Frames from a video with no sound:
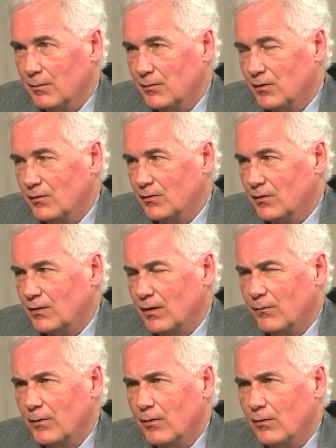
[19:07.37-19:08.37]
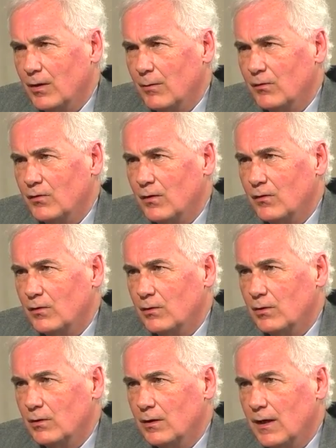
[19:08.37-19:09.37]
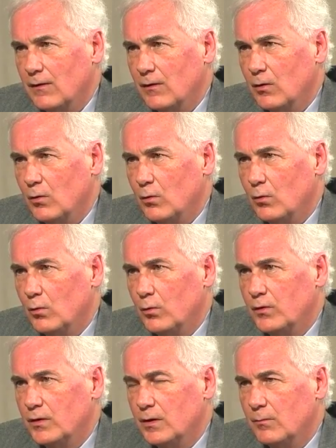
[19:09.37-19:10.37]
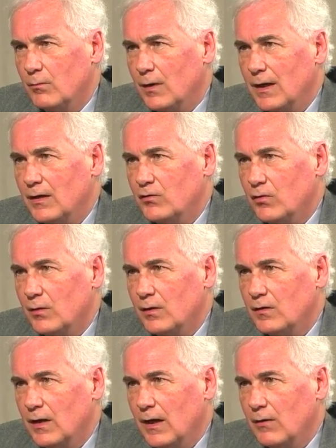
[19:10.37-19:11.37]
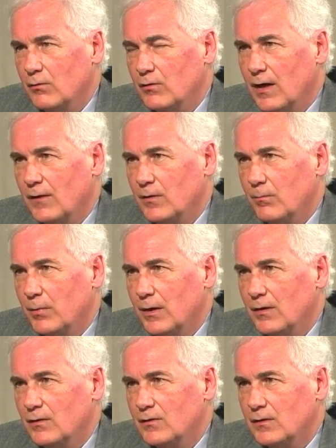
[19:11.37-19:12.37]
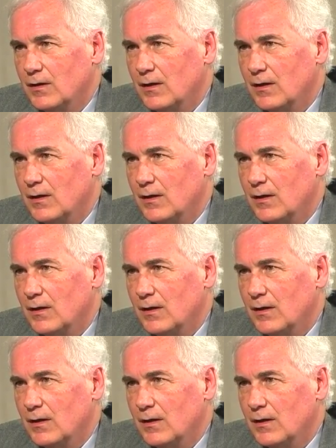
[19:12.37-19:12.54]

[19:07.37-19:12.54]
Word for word: she, she, said the federal government starts to look like the old miser in town who's got the biggest